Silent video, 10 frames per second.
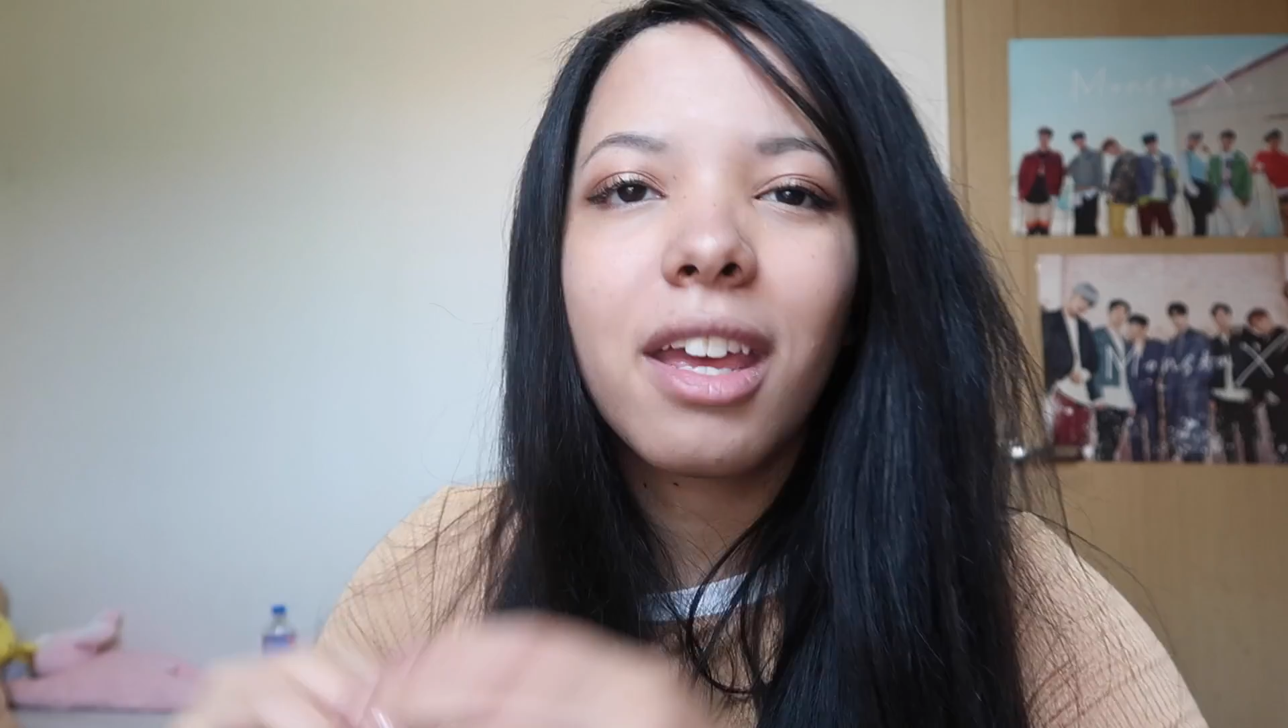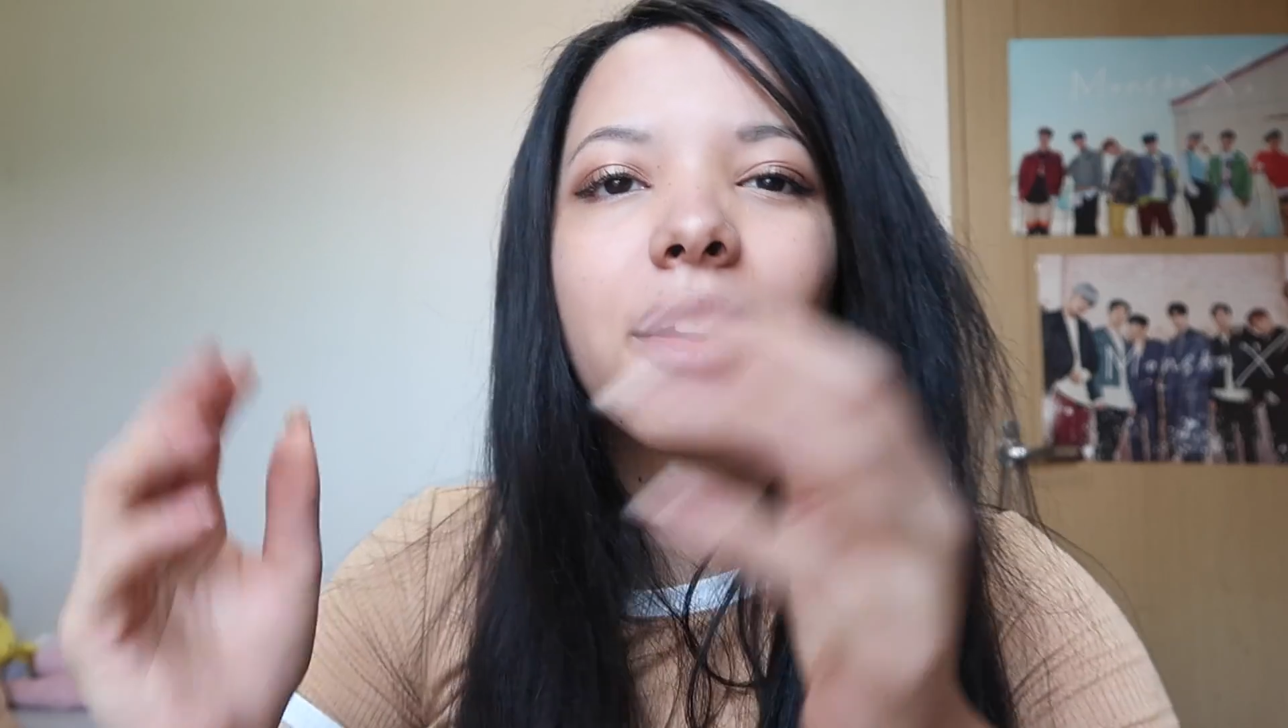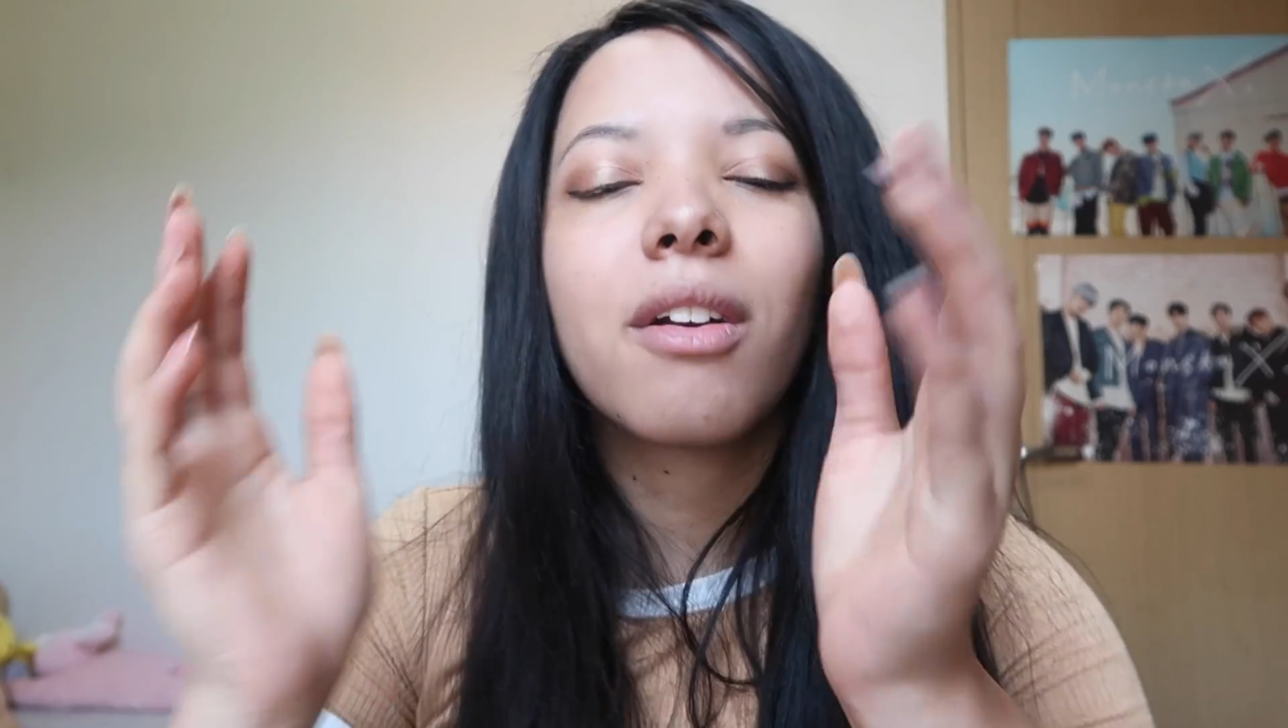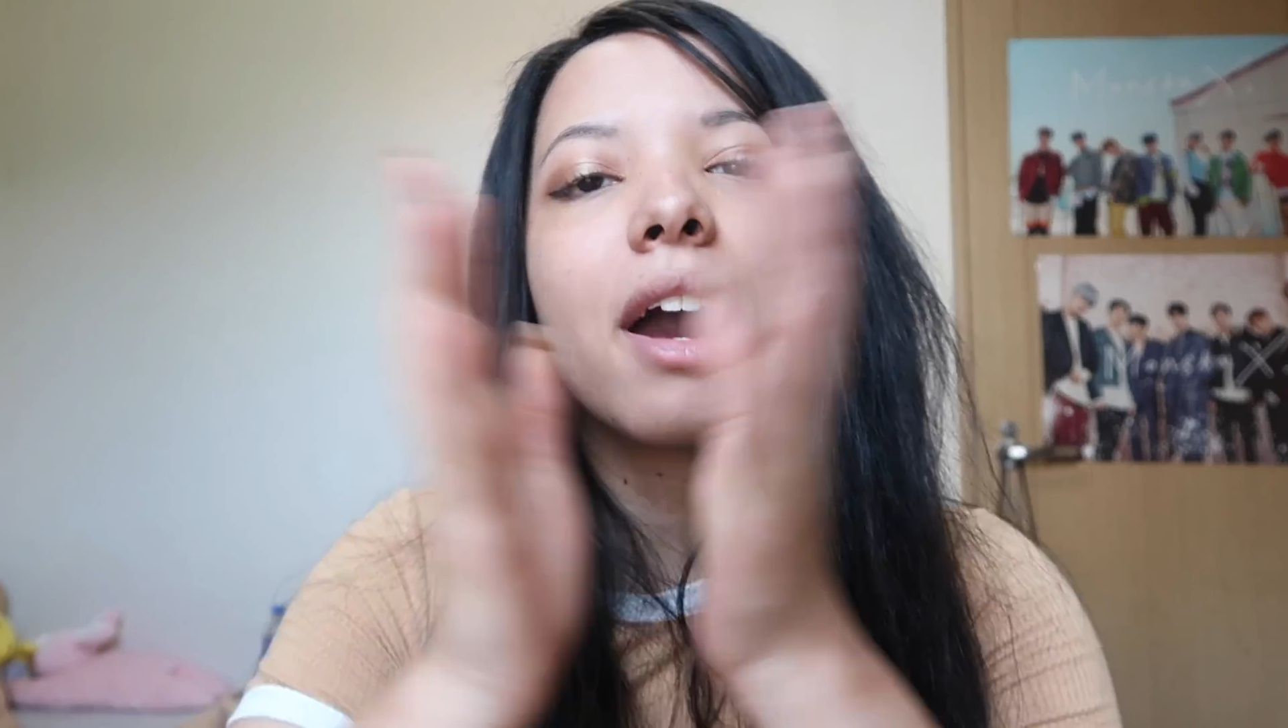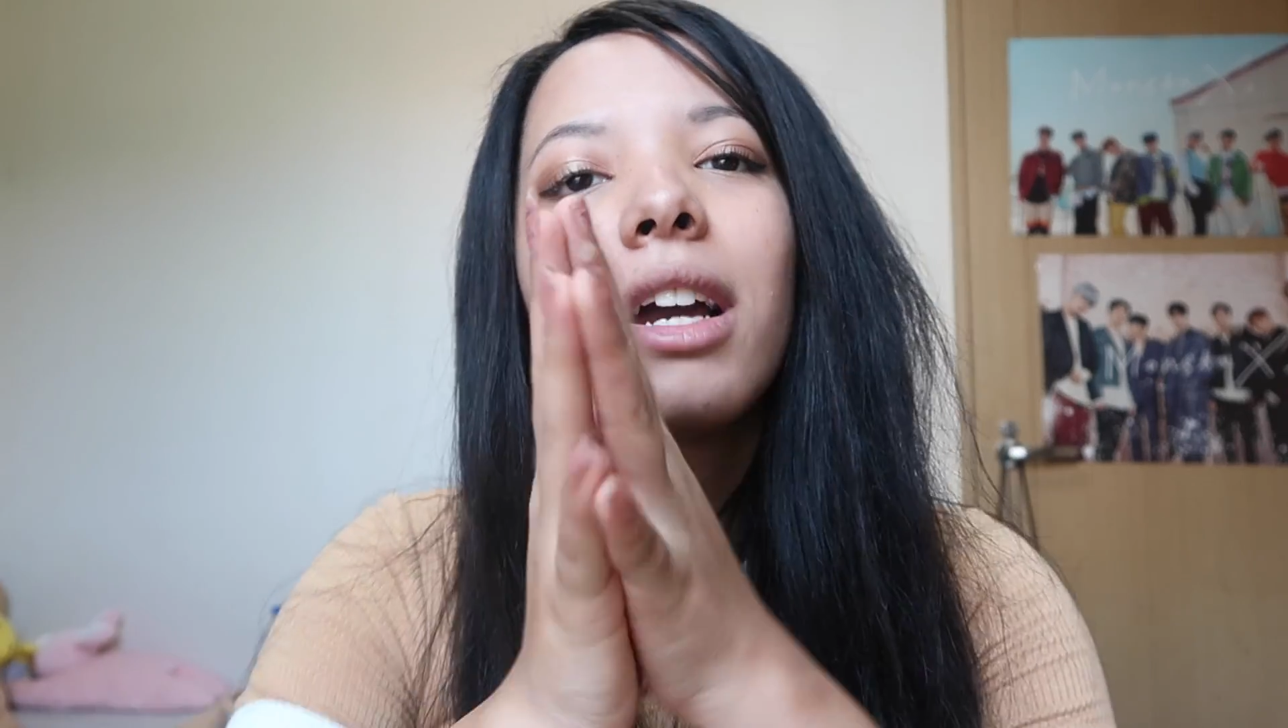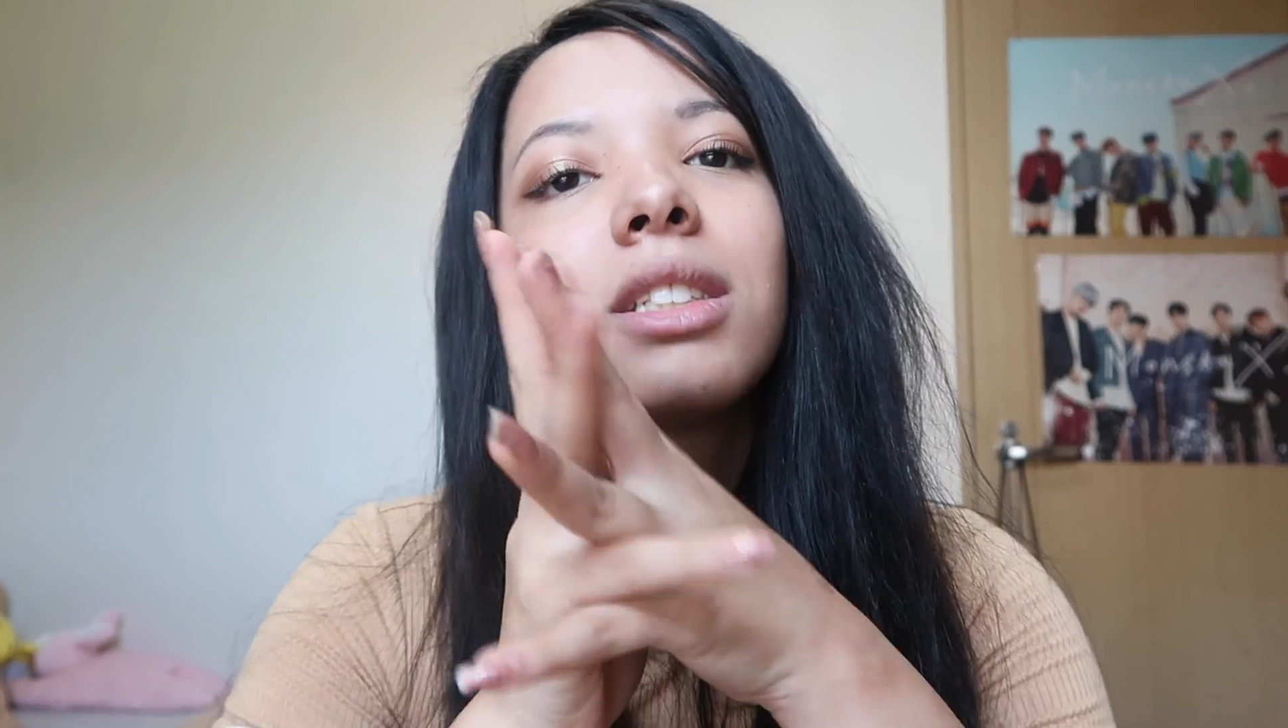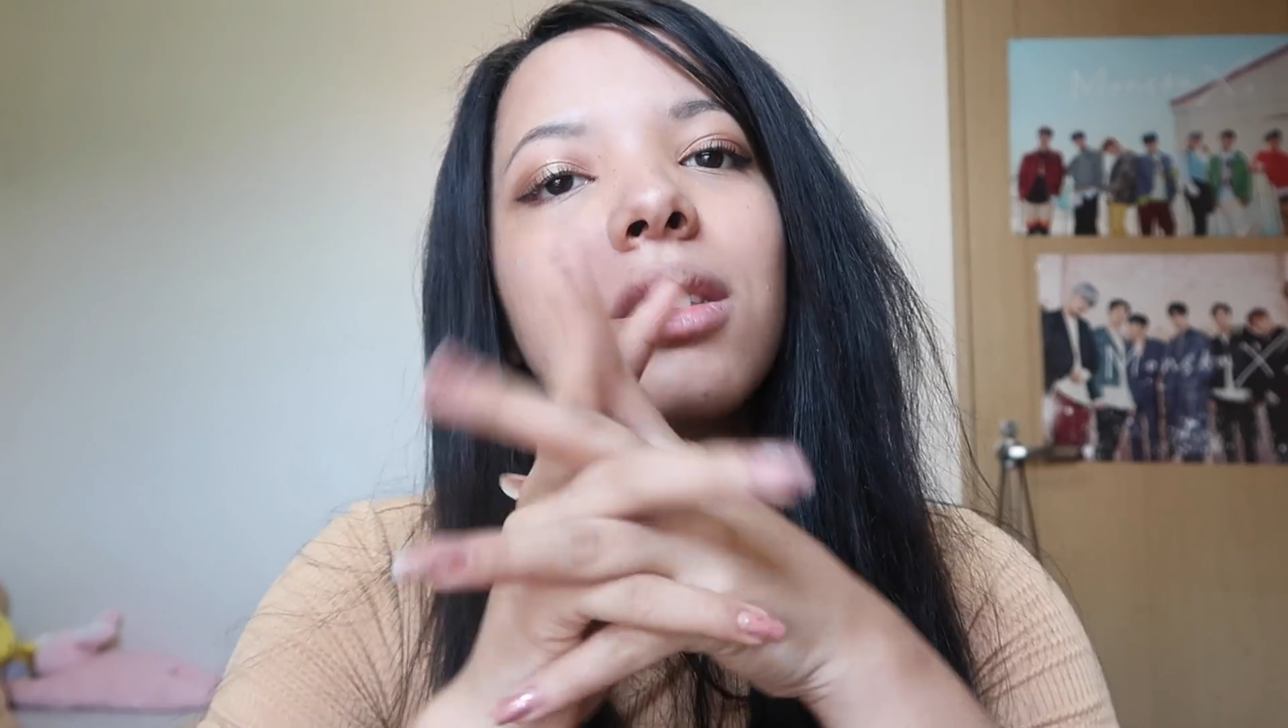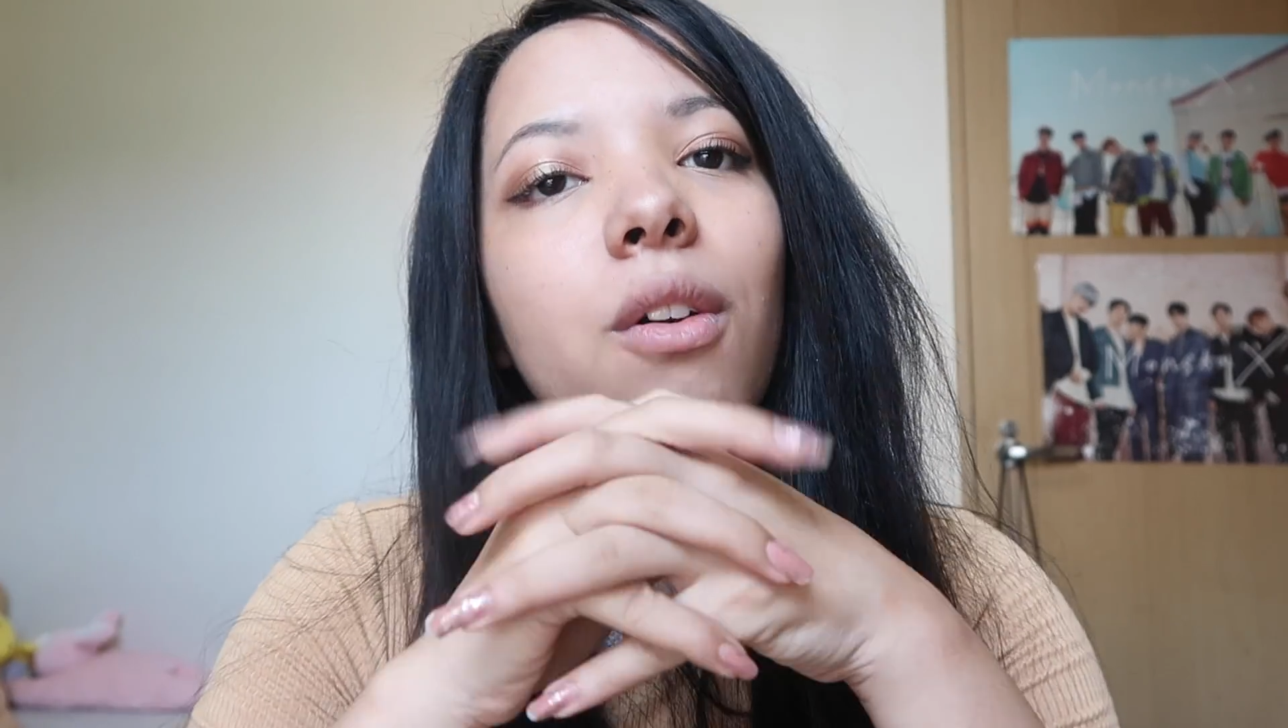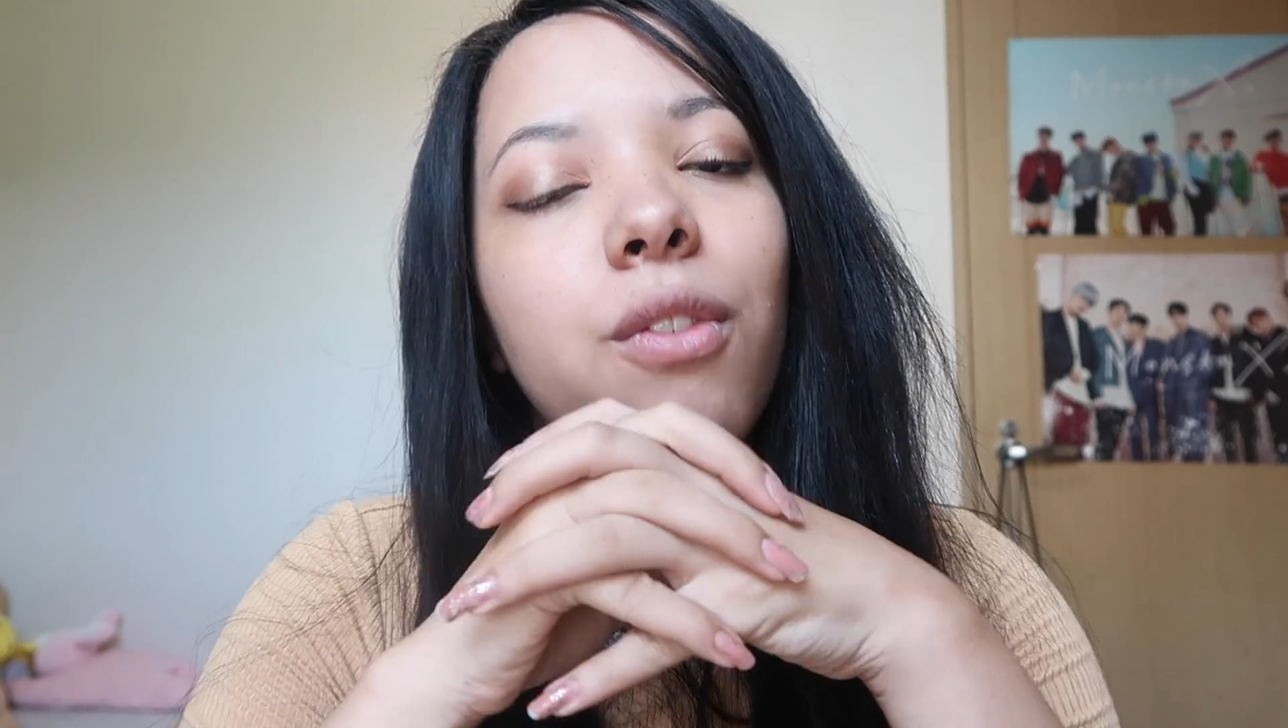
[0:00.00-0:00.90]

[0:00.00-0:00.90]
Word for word: Thank you guys